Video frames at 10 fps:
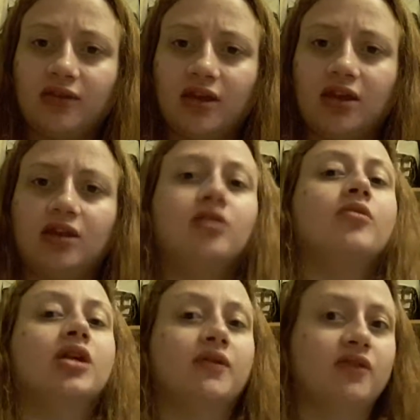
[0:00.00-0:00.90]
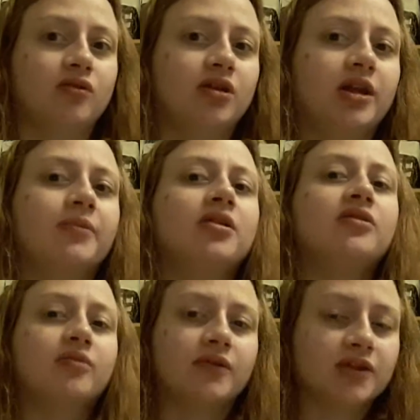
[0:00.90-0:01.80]
then we have to call an
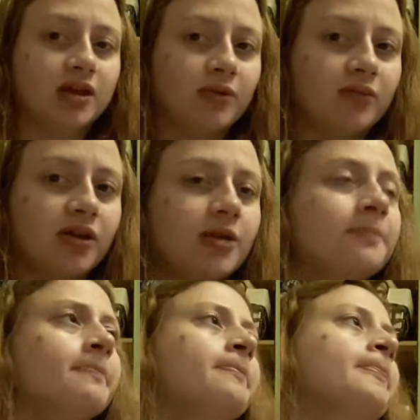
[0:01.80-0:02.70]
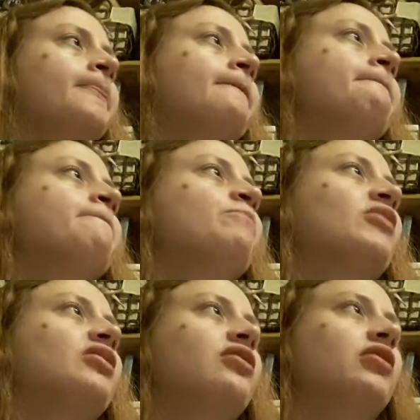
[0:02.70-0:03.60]
ambulance and we have to get him up there.
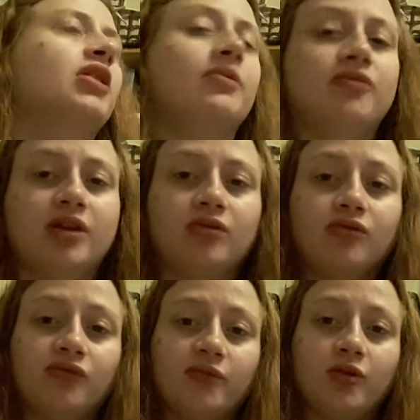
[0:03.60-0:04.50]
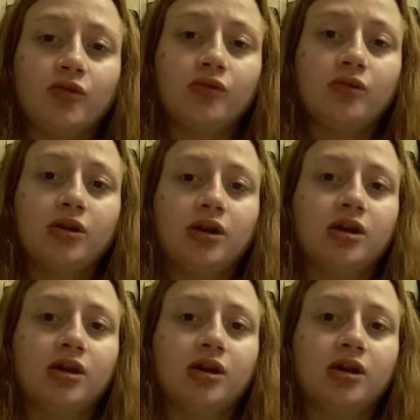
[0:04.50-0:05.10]
So I kept a record of them all.